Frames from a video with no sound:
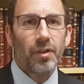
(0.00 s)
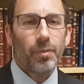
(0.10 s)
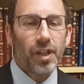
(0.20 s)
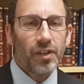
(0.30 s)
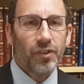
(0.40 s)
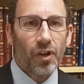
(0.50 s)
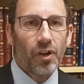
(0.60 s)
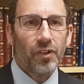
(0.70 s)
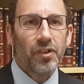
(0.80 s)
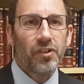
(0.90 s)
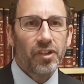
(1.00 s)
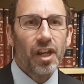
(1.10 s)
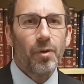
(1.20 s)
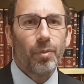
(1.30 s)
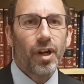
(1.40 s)
please God, to
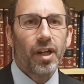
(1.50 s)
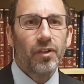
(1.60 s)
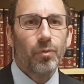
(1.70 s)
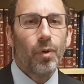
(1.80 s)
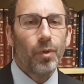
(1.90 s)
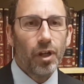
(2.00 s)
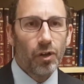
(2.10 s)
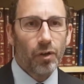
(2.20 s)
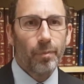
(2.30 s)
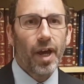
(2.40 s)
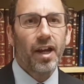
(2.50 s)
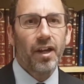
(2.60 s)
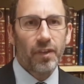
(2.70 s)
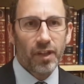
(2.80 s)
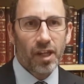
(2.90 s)
celebrate when we look back
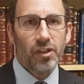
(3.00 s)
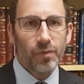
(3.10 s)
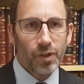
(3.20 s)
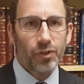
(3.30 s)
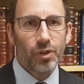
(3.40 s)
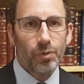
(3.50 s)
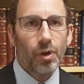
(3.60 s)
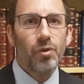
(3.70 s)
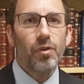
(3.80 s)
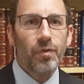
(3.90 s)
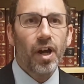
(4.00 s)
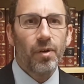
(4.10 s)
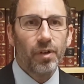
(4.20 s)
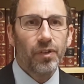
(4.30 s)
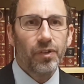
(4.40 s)
at the end of this
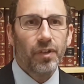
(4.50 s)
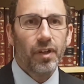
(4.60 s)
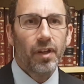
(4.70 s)
coronavirus,